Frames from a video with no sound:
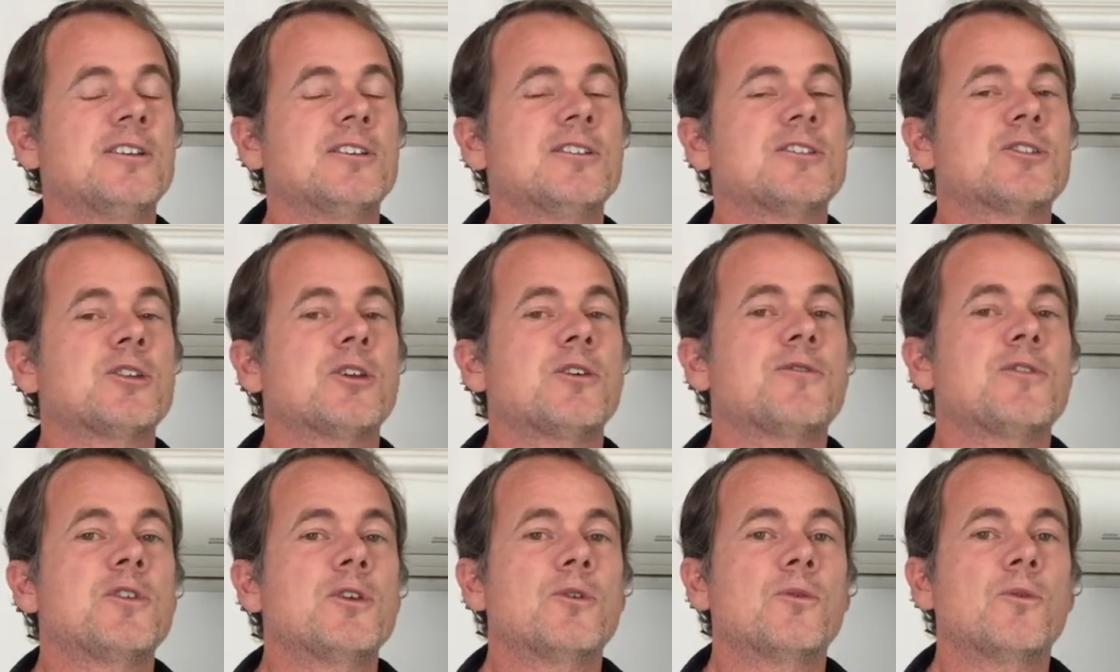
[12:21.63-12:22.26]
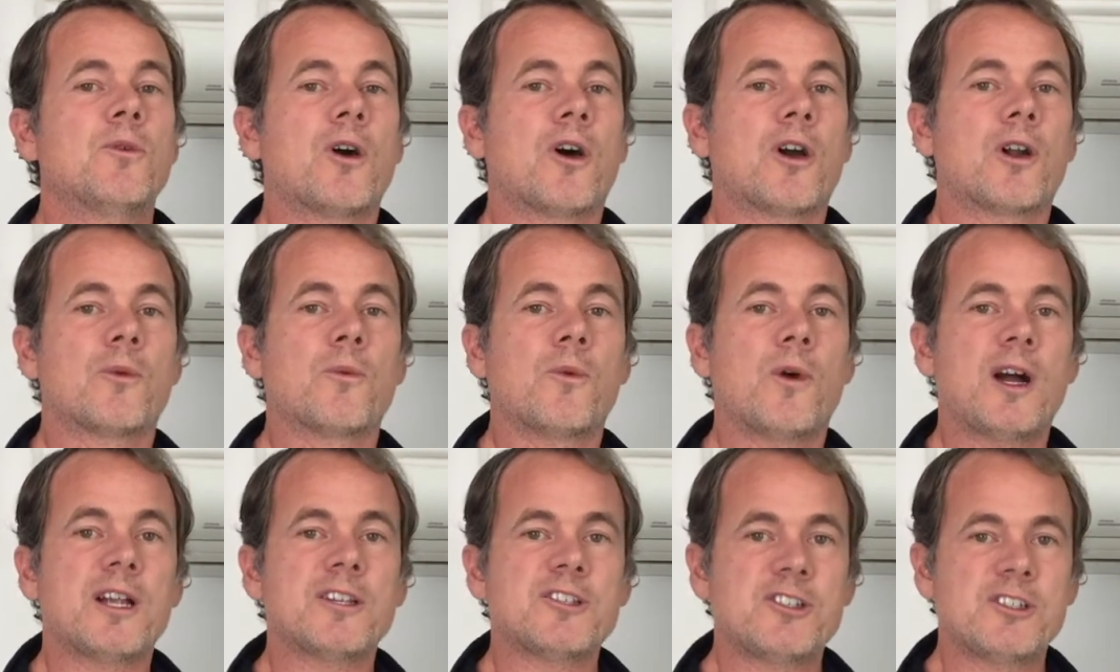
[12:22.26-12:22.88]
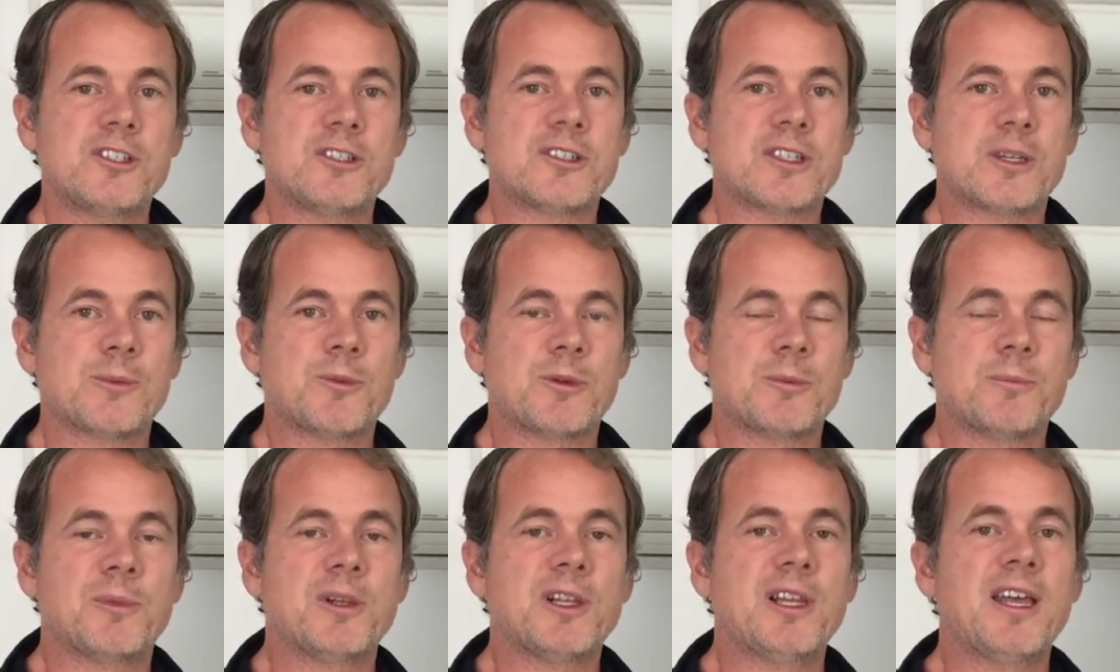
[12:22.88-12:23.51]
So if you are watching
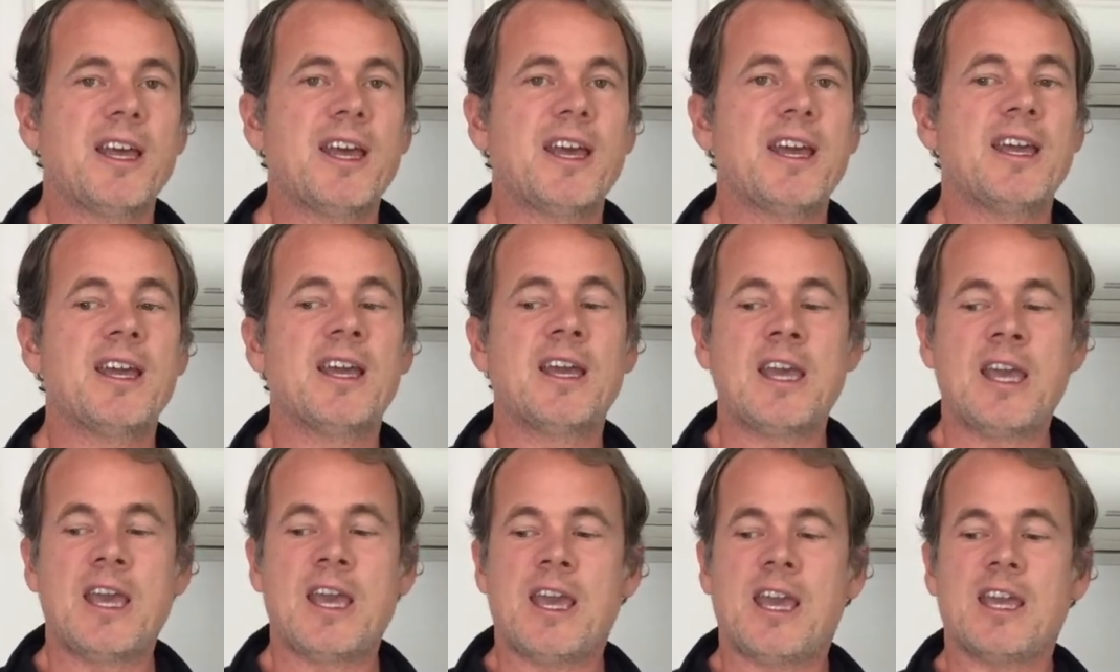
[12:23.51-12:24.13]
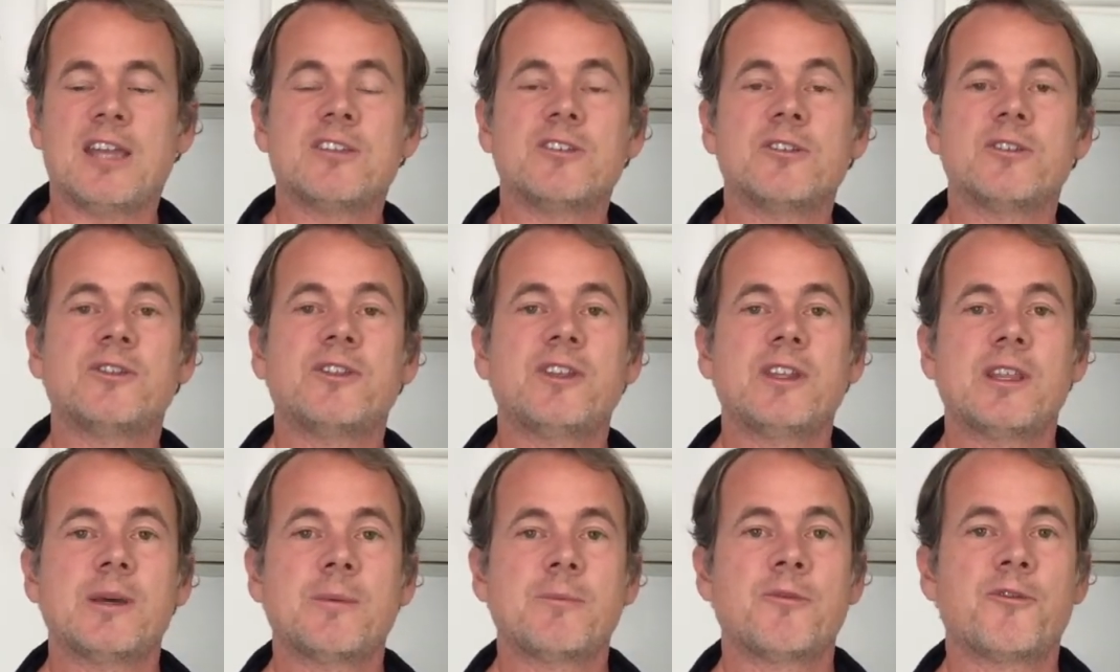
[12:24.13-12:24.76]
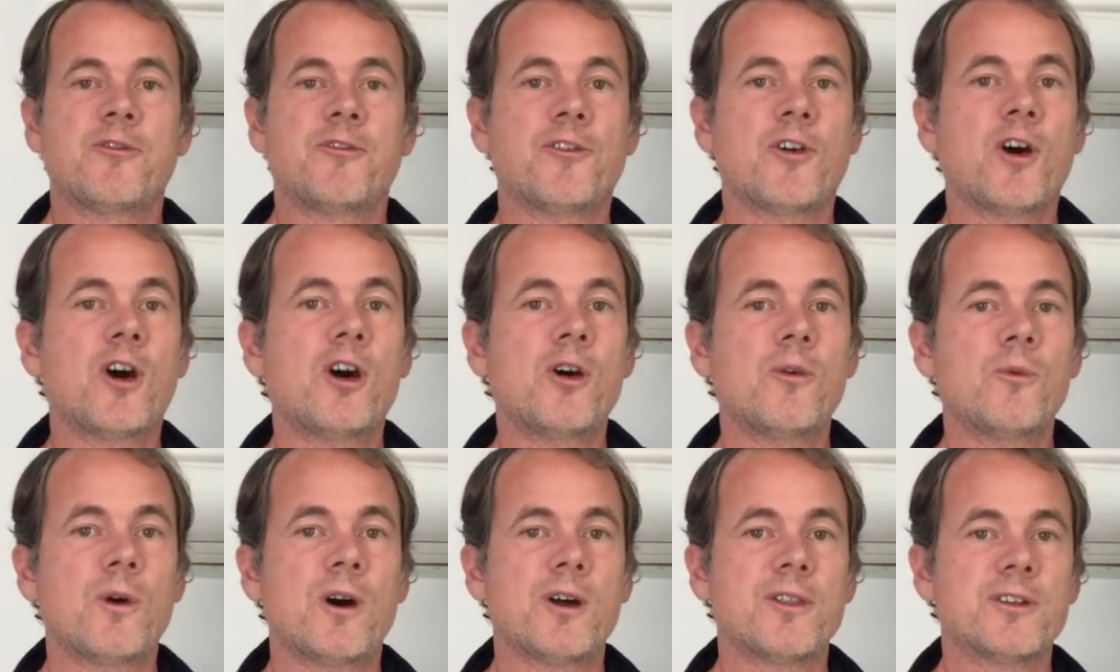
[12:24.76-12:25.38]
someone play and you see them
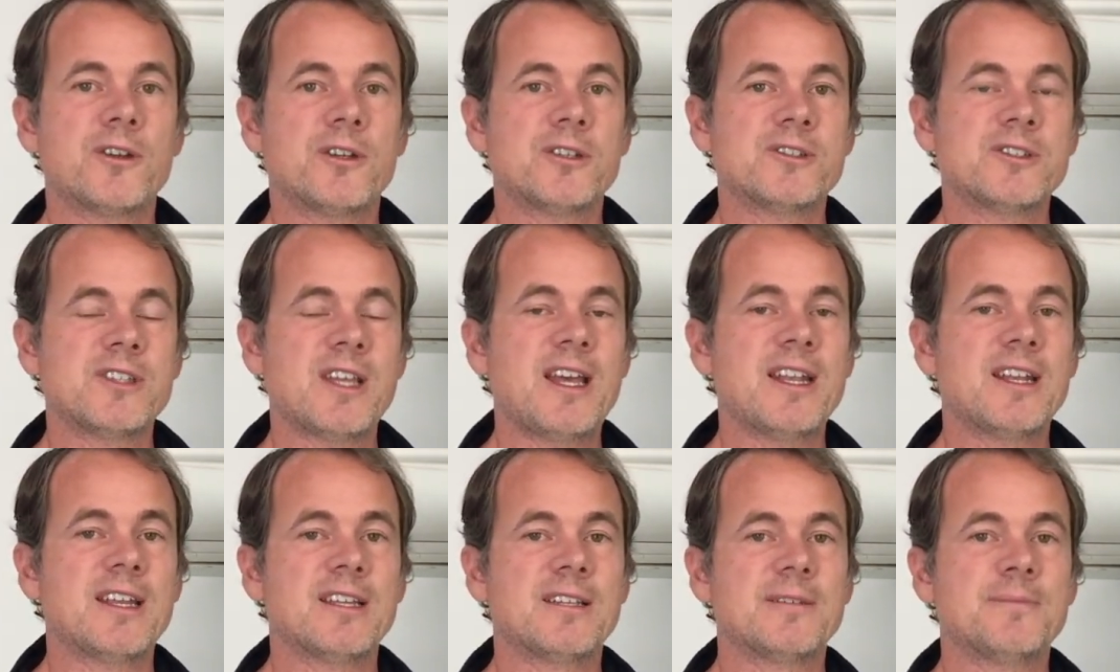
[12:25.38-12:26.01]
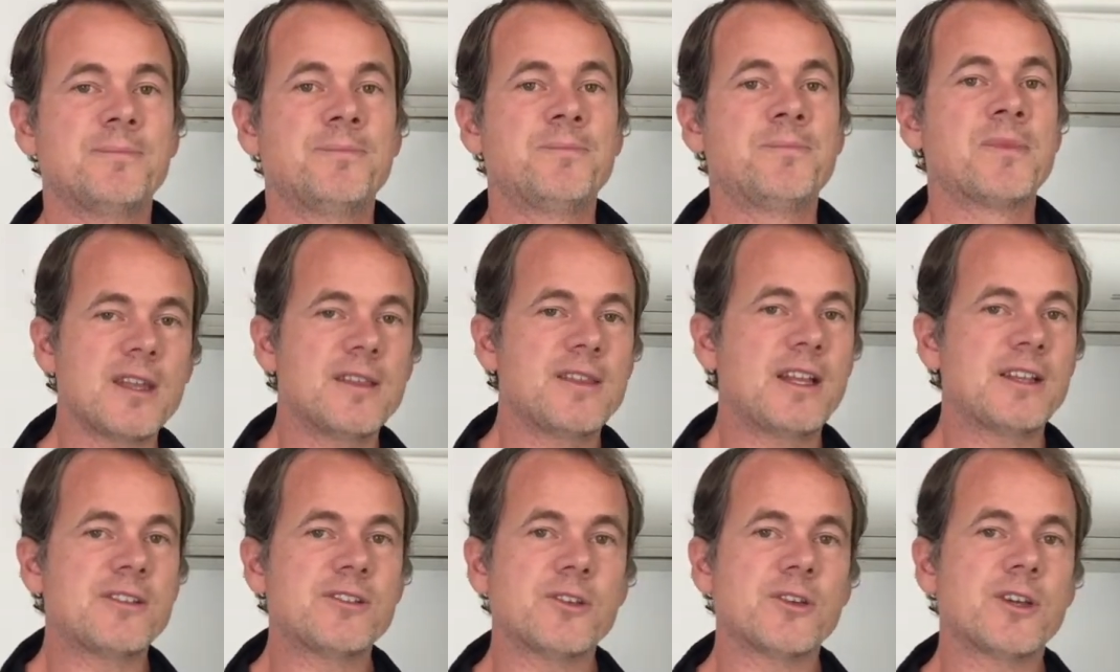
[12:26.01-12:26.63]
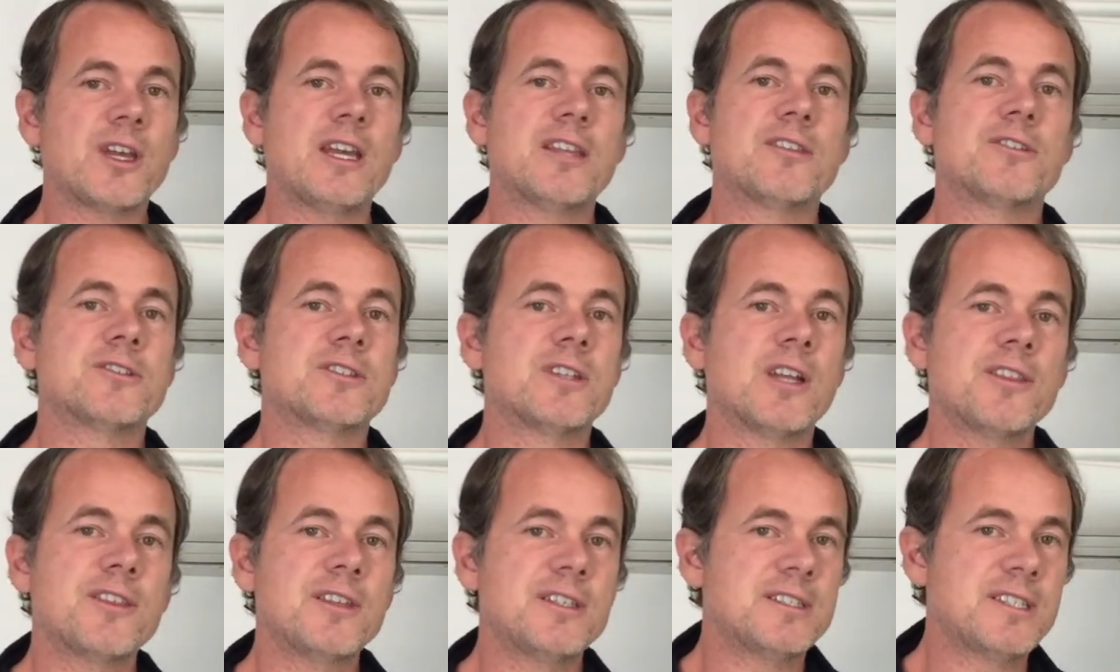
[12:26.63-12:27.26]
fall while they're setting, that's okay. There's
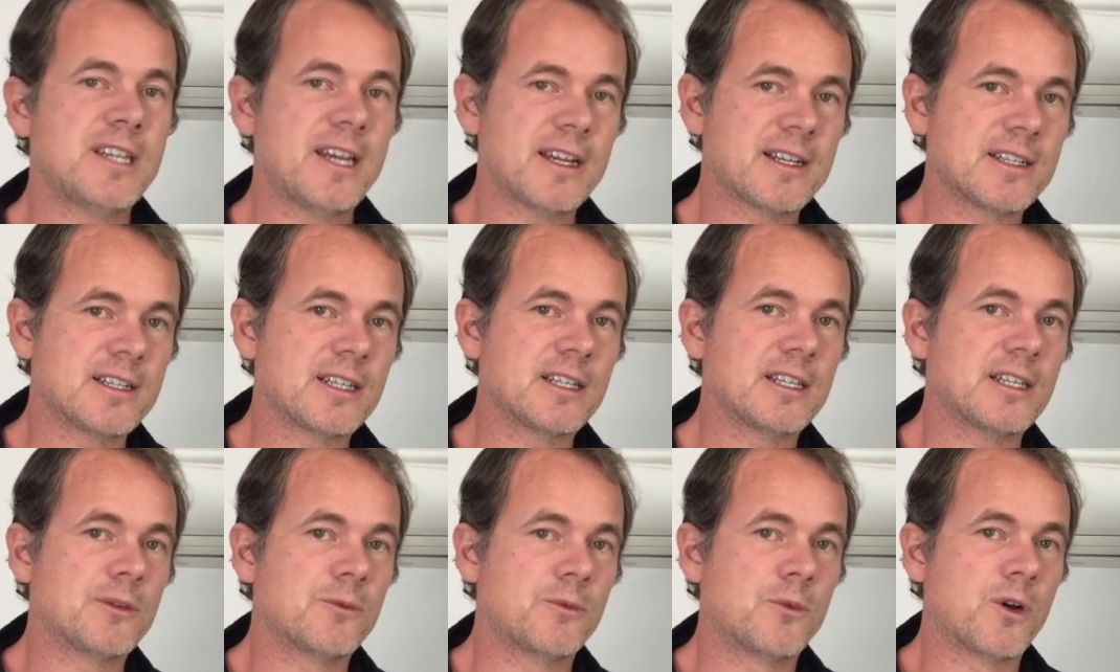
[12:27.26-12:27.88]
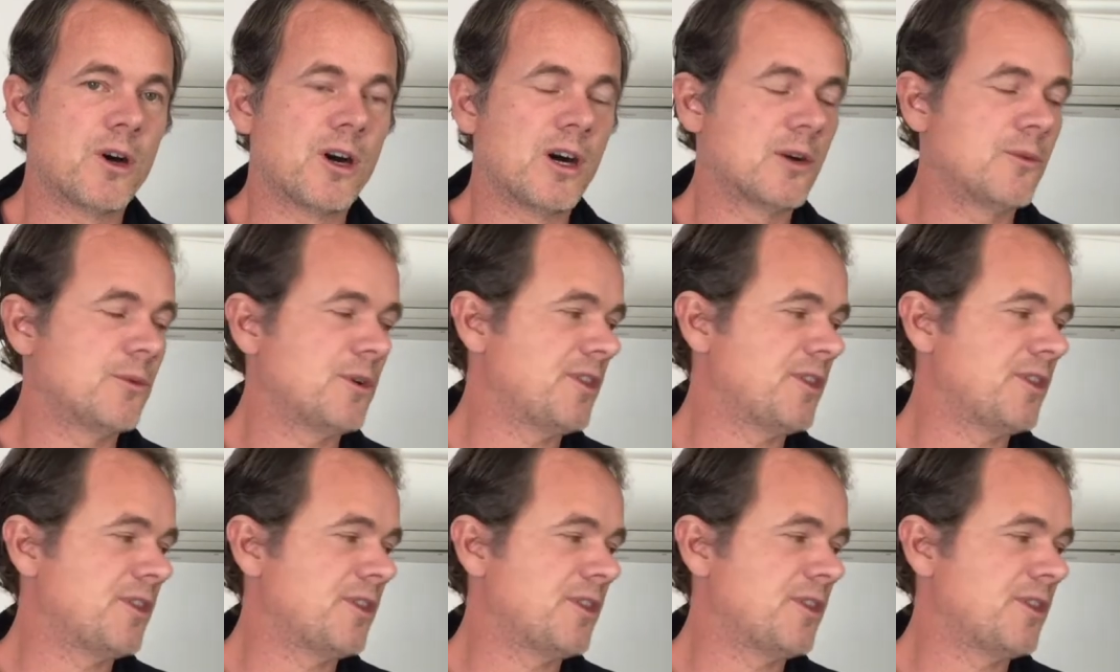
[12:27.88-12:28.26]
nothing technically wrong with